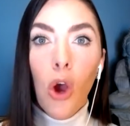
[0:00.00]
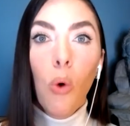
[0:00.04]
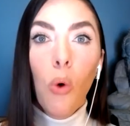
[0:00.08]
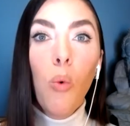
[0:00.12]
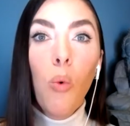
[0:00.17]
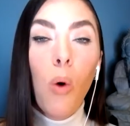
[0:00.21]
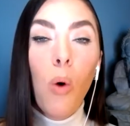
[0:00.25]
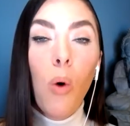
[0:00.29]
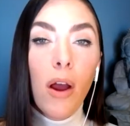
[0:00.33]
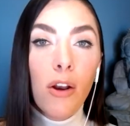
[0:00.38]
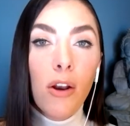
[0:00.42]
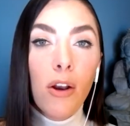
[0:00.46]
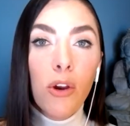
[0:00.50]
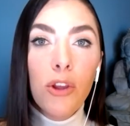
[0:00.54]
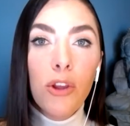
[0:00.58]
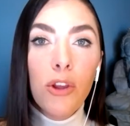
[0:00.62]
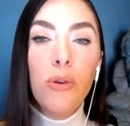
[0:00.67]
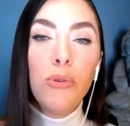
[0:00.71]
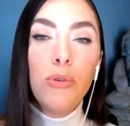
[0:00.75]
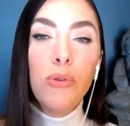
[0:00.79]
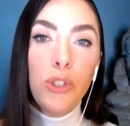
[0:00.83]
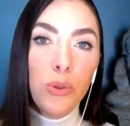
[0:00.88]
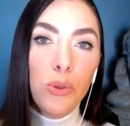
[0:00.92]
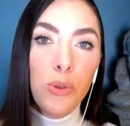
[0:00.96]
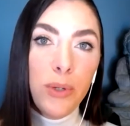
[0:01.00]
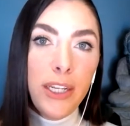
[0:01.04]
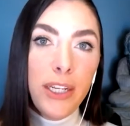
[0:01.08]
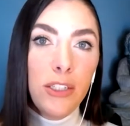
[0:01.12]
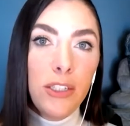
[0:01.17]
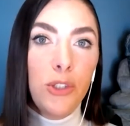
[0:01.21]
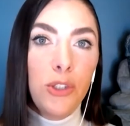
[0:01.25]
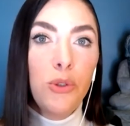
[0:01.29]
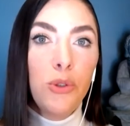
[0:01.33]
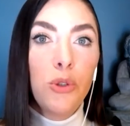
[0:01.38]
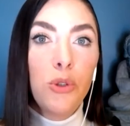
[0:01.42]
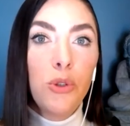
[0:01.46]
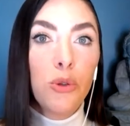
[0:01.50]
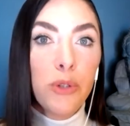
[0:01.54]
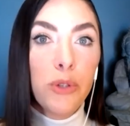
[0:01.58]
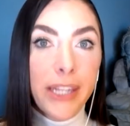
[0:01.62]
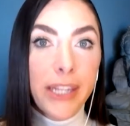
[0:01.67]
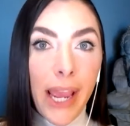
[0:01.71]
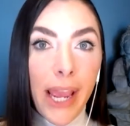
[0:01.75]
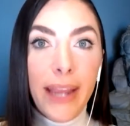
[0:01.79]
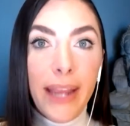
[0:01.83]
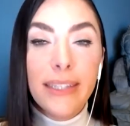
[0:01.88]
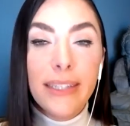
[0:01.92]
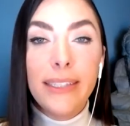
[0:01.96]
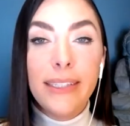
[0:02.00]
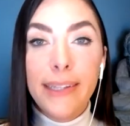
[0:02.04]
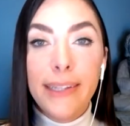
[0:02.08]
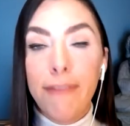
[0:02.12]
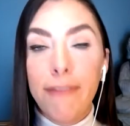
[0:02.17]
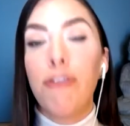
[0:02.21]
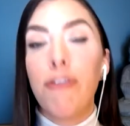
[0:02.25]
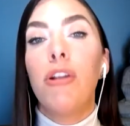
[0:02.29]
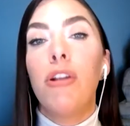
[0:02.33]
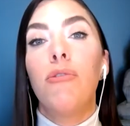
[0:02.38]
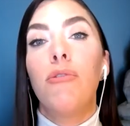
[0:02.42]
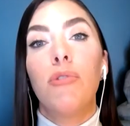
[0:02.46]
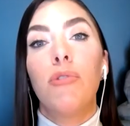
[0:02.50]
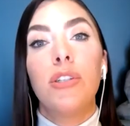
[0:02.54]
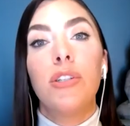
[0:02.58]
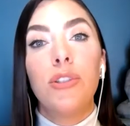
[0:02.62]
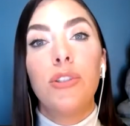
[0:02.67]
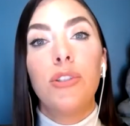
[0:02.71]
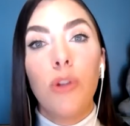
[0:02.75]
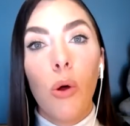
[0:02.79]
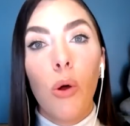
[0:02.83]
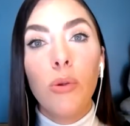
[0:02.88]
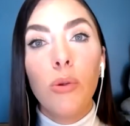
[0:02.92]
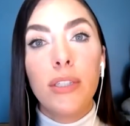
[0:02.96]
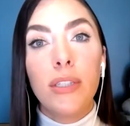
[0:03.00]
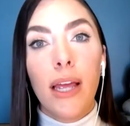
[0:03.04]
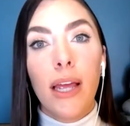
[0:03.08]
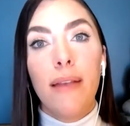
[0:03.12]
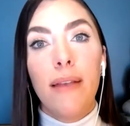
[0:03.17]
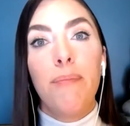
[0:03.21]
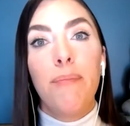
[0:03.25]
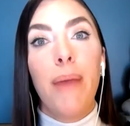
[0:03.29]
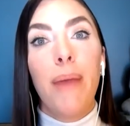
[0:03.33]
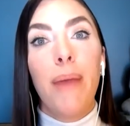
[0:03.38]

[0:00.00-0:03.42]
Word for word: What are you doing to create different results and